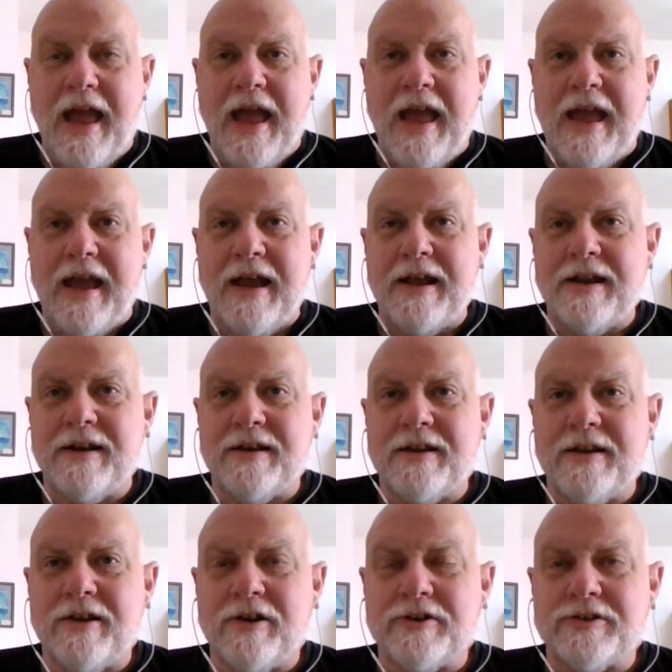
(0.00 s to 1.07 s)
And
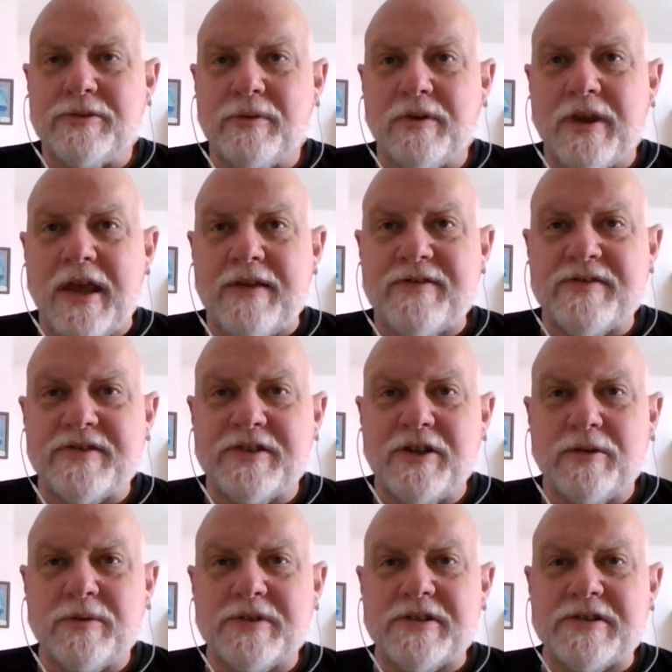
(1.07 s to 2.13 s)
he also wrote Caves of
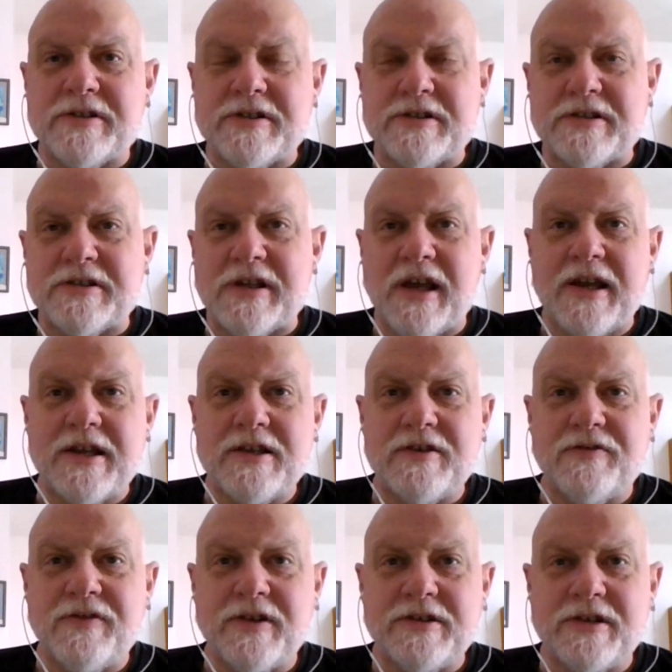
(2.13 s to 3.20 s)
Steel, which is a science
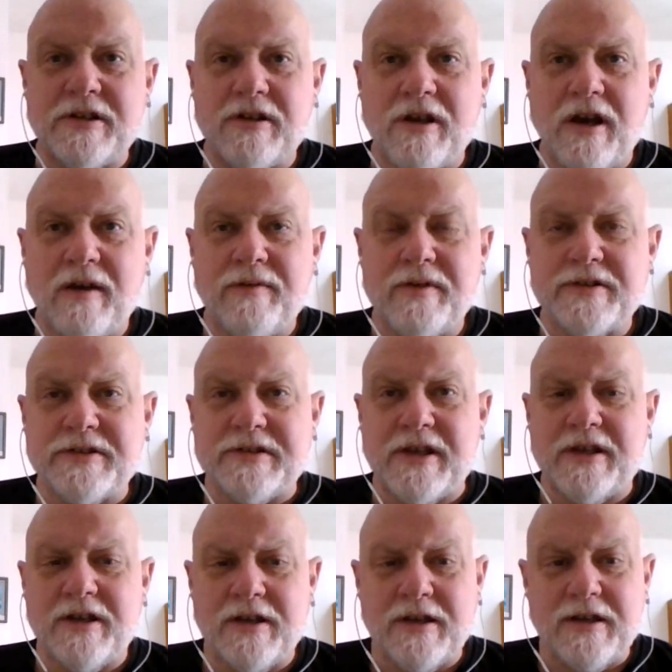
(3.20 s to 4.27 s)
fiction novel
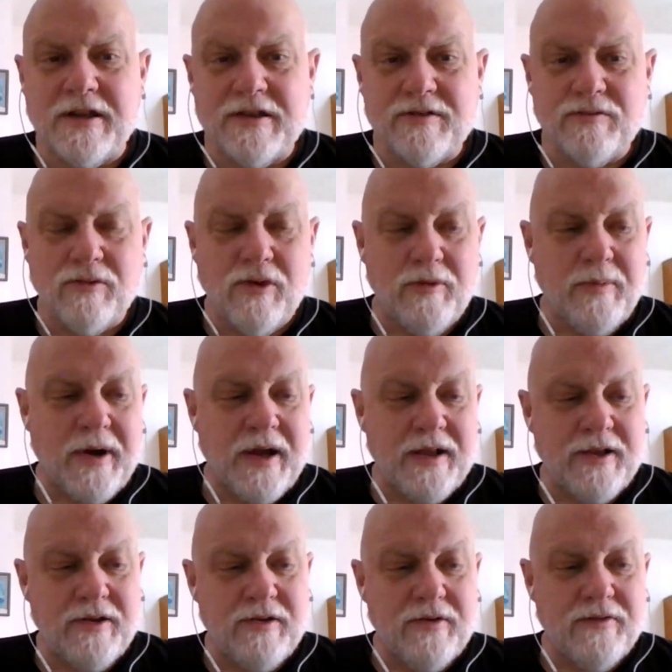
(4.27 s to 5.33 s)
set in his robot
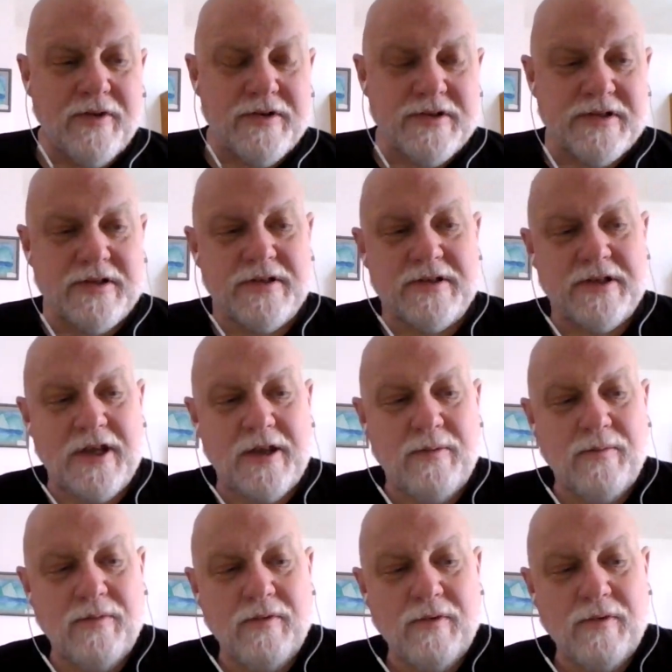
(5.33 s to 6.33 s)
universe, the same